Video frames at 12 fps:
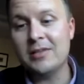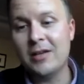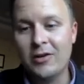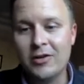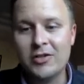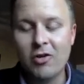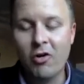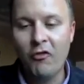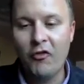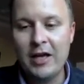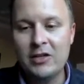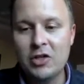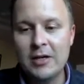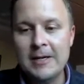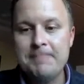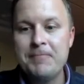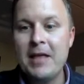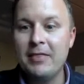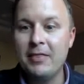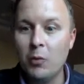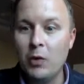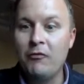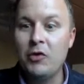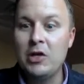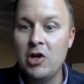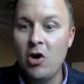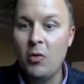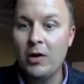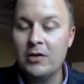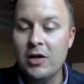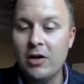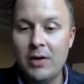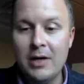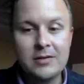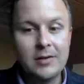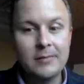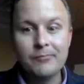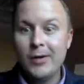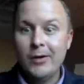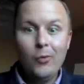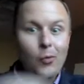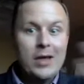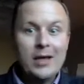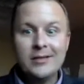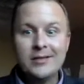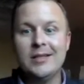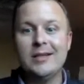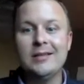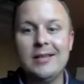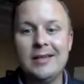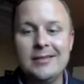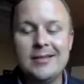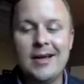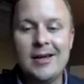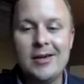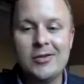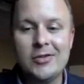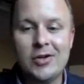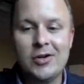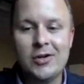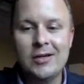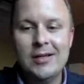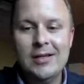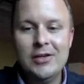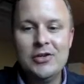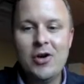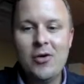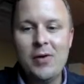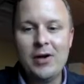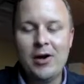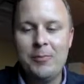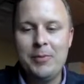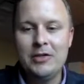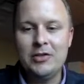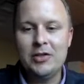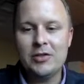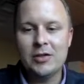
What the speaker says: our solfege. And if we know where do is, we can sing the entire song knowing our pitches.